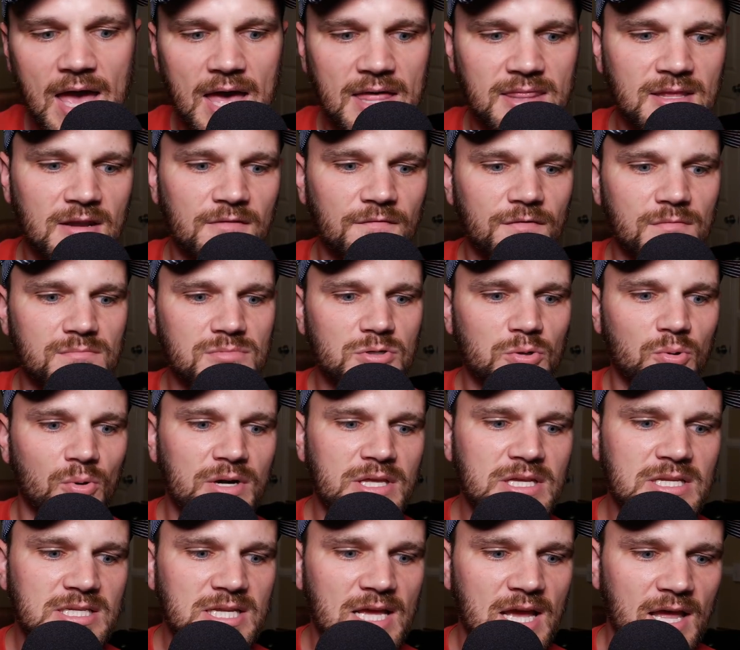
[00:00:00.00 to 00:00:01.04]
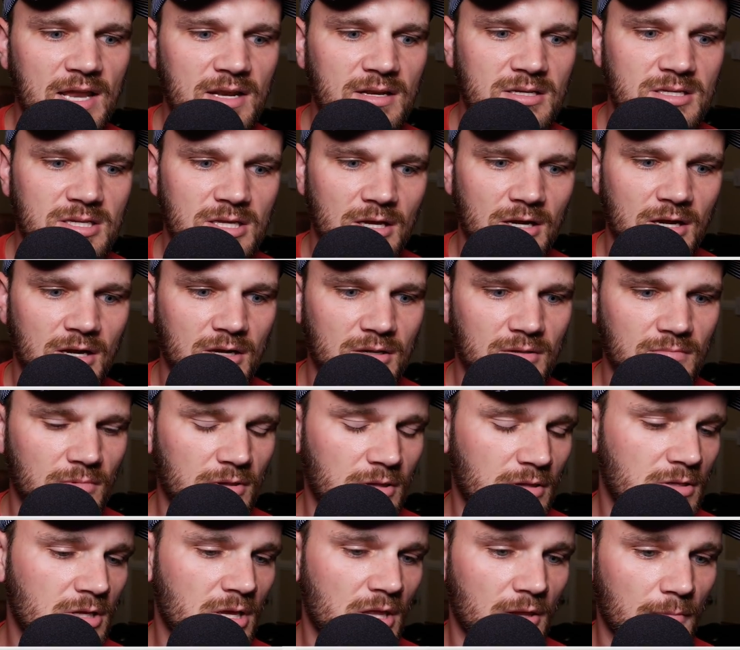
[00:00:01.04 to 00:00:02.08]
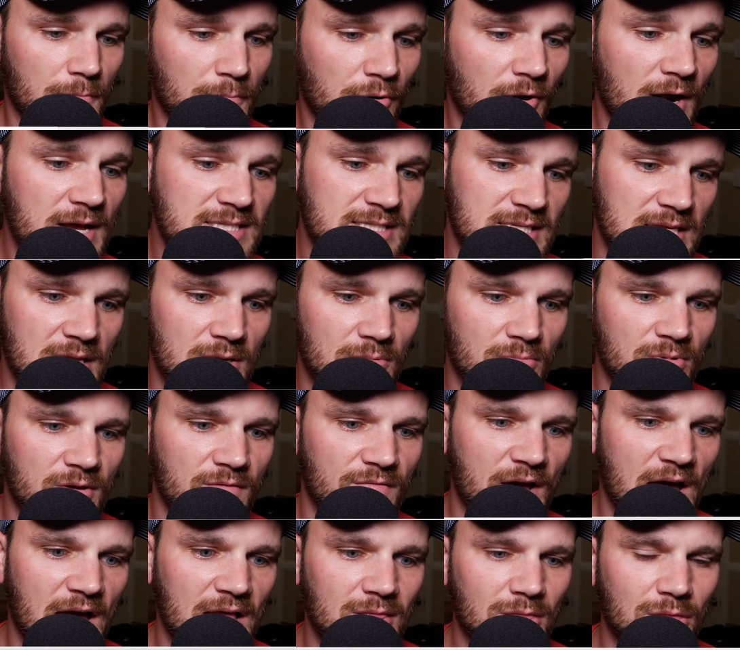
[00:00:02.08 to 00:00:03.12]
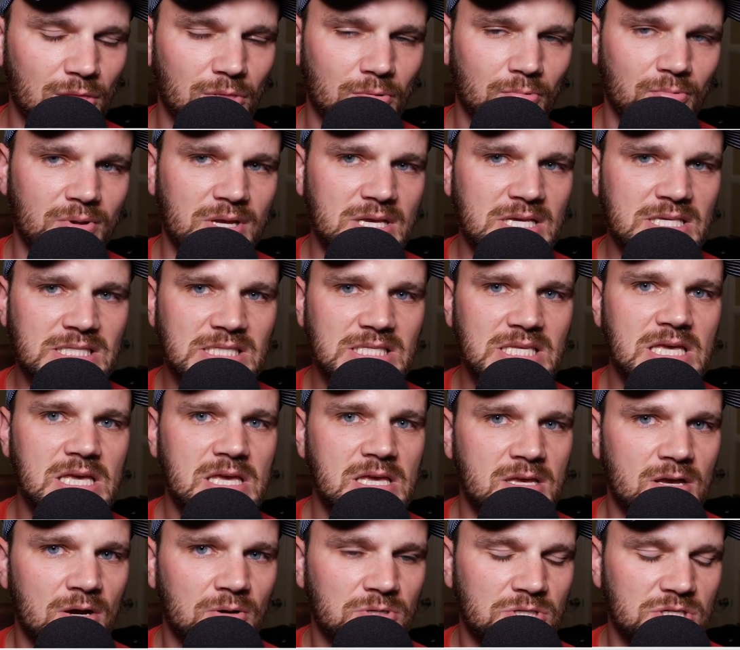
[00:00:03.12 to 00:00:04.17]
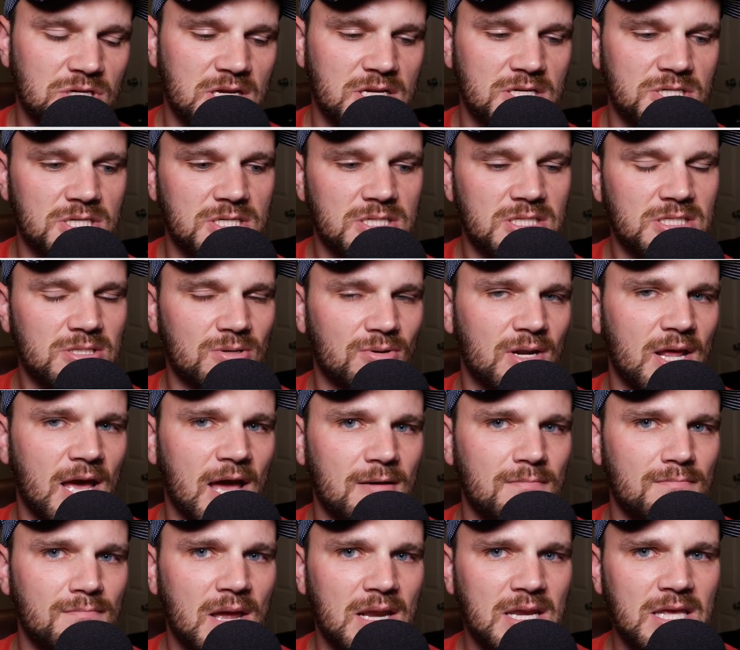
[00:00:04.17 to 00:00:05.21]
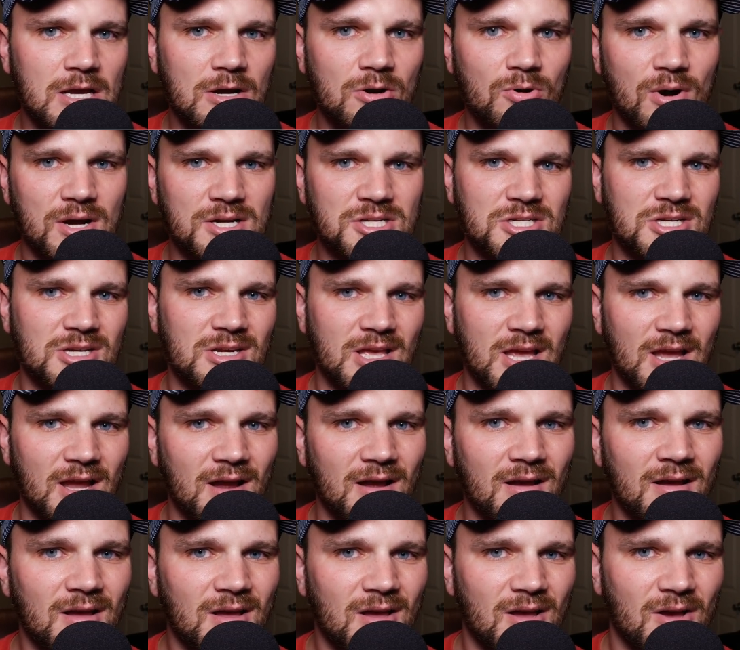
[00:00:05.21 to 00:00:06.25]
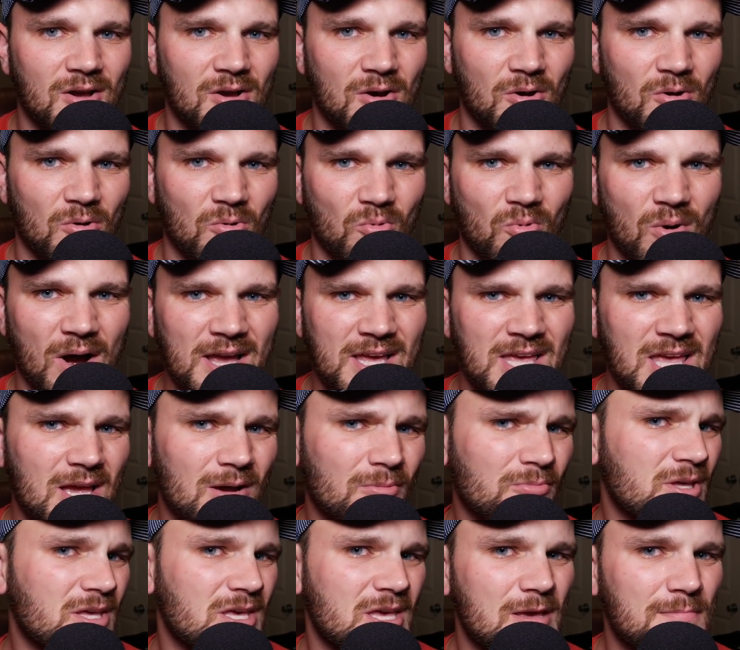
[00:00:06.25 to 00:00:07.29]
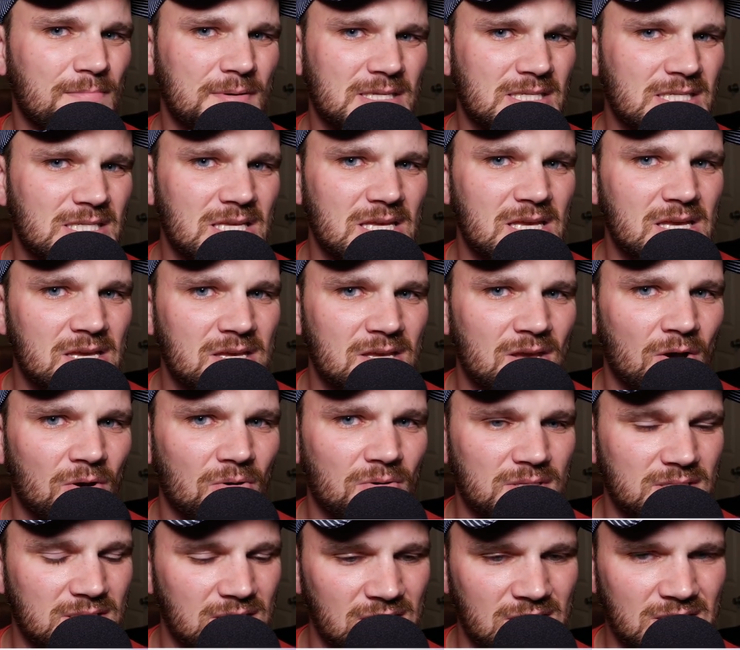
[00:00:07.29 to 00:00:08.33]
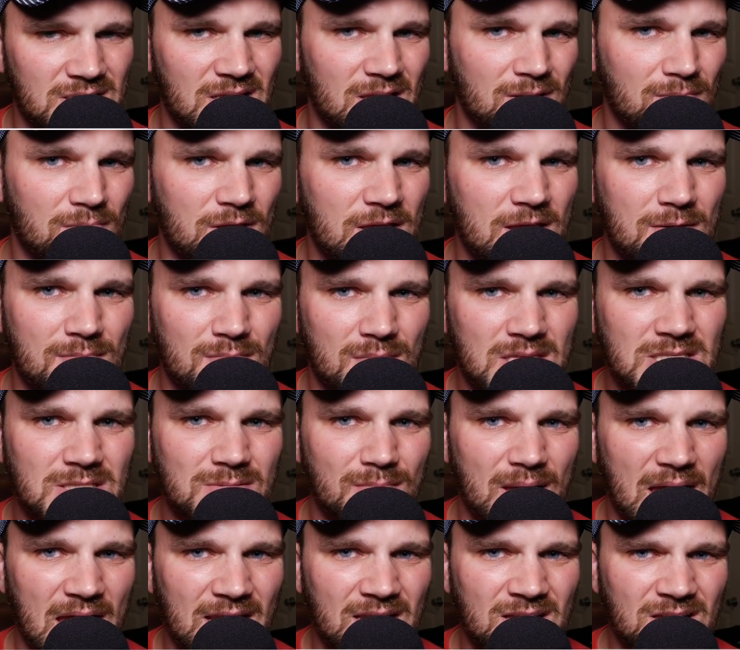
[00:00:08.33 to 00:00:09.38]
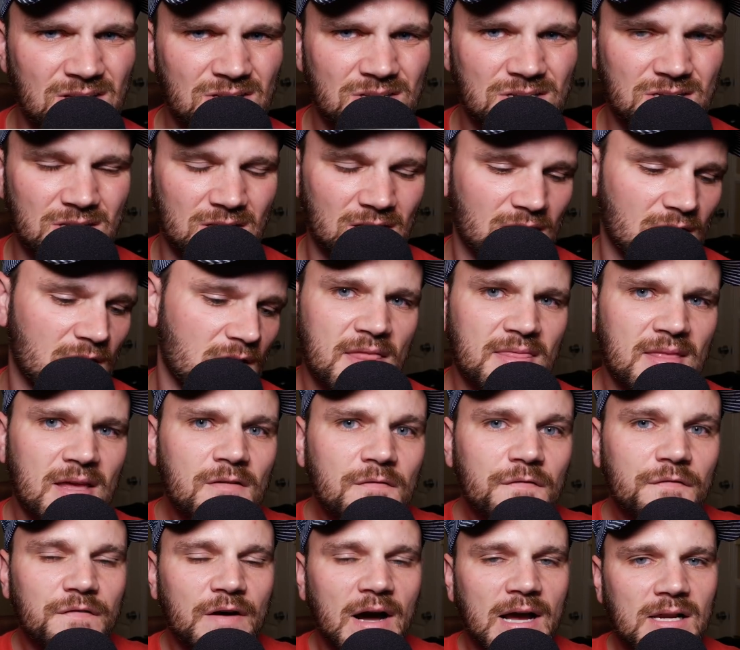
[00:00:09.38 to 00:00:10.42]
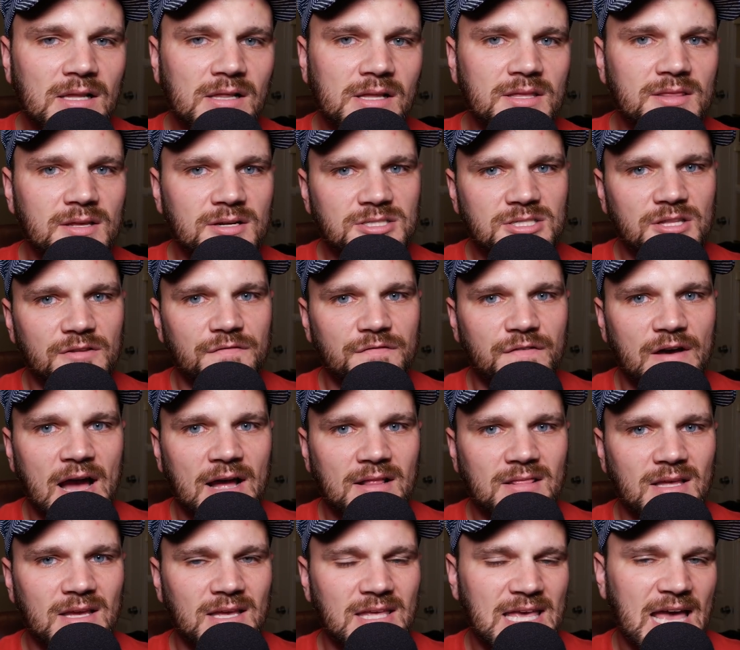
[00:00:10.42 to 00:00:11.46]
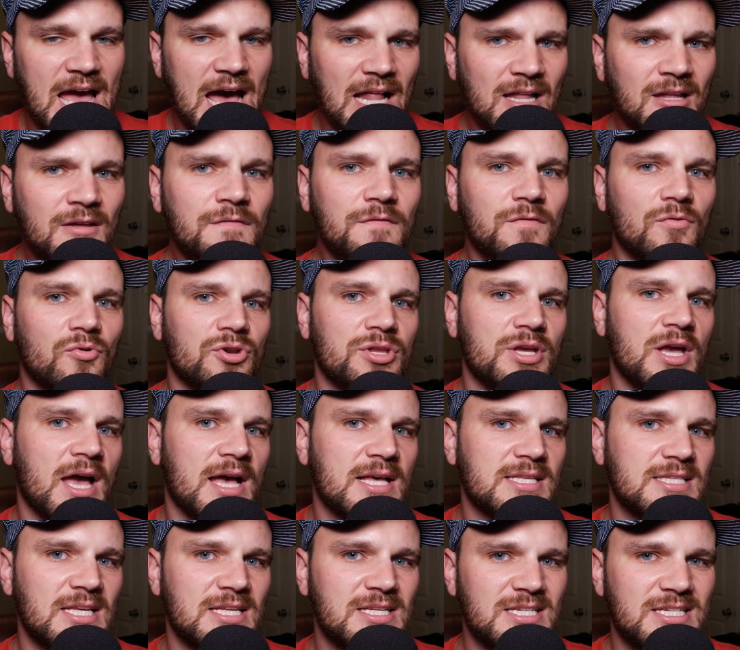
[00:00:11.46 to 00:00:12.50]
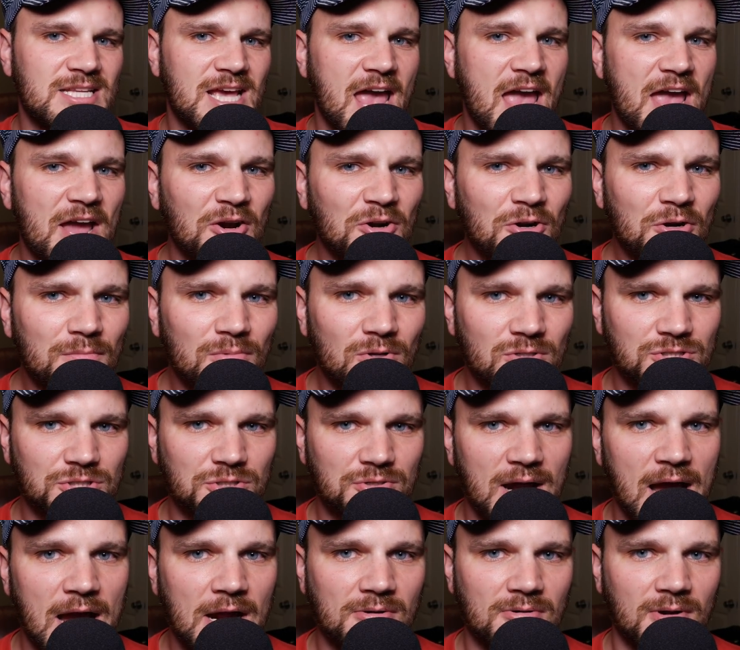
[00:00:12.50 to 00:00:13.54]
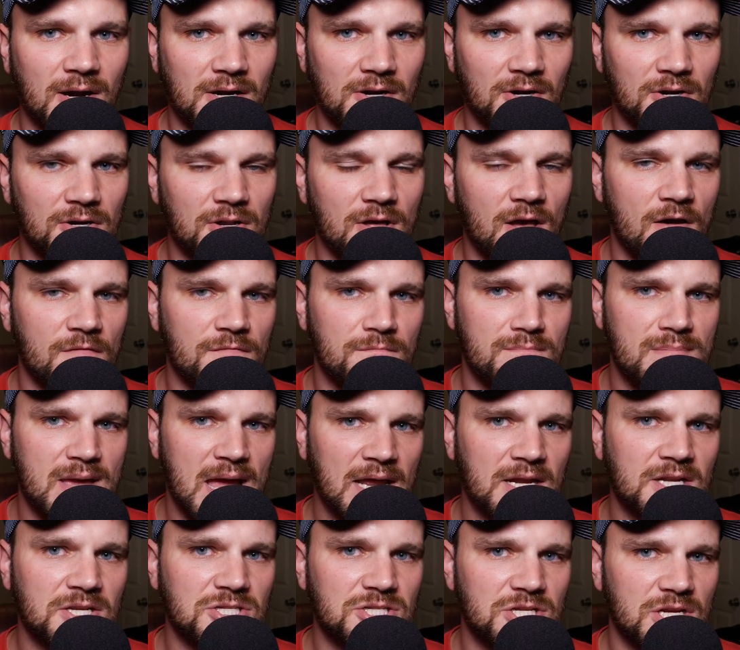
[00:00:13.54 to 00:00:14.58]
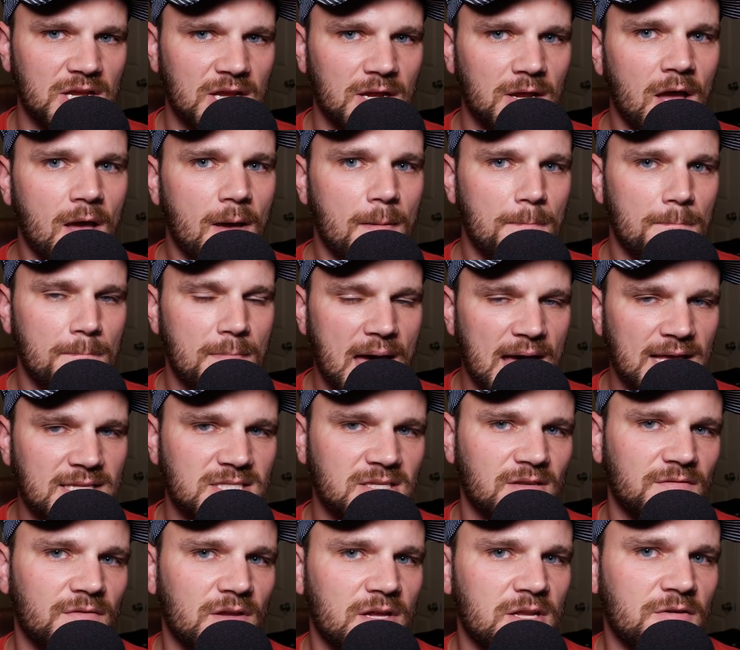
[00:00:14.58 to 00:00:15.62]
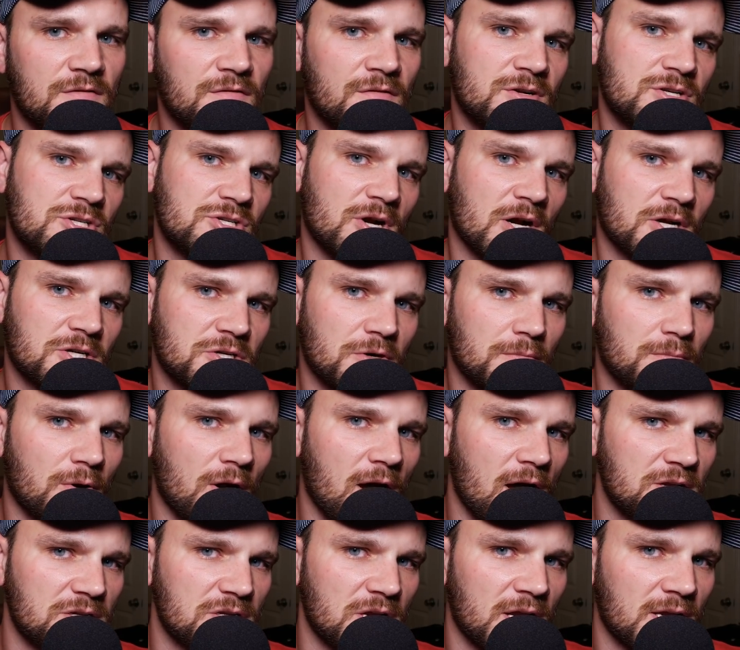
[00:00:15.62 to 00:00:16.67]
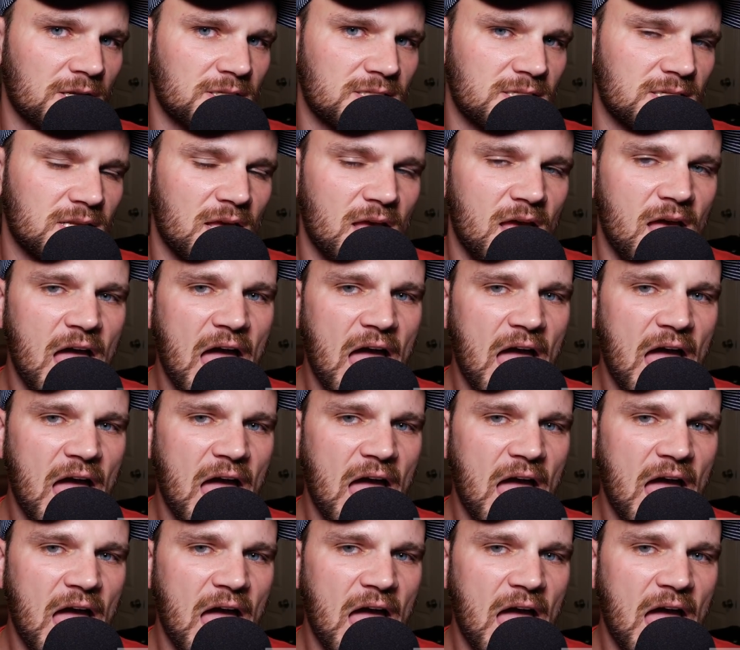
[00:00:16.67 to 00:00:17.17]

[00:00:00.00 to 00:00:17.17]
And then from twenty ten to, to the present, we've had three C E O changes, so it had many questioning, why can't we keep a C E O? Is this thing being mismanaged? And then finally, there's the fact that California has a terrible track record of managing massive infrastructure projects.